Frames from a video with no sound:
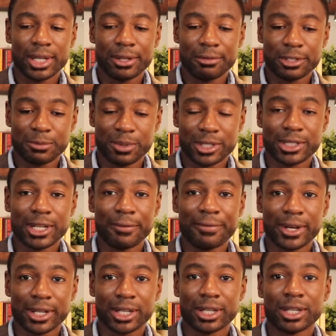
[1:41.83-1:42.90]

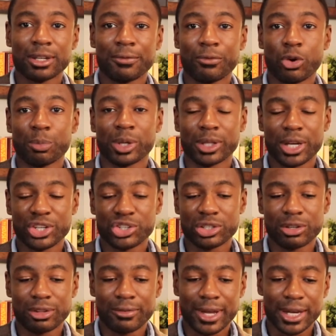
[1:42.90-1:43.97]
specific formulation
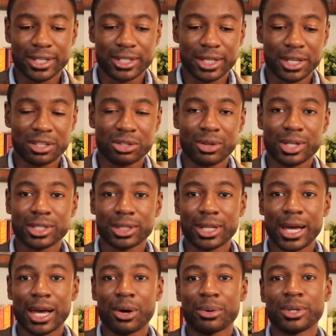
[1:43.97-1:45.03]
of the vaccine. So that's
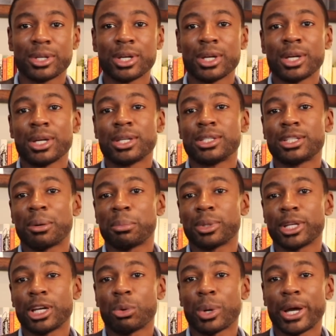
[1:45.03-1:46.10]
allowed some
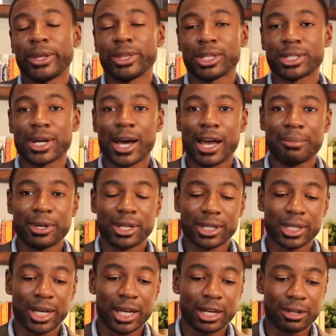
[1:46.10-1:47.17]
leeway in the
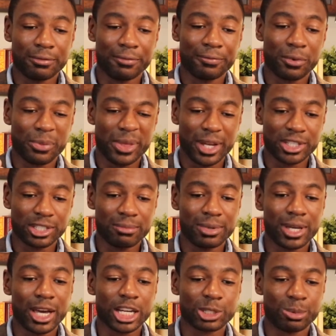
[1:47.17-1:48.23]
timing and for things to
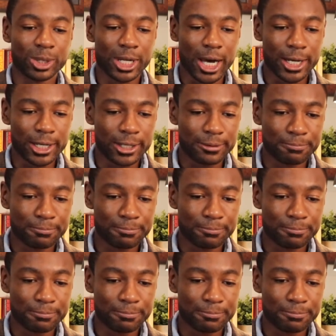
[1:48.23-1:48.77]
be expedited.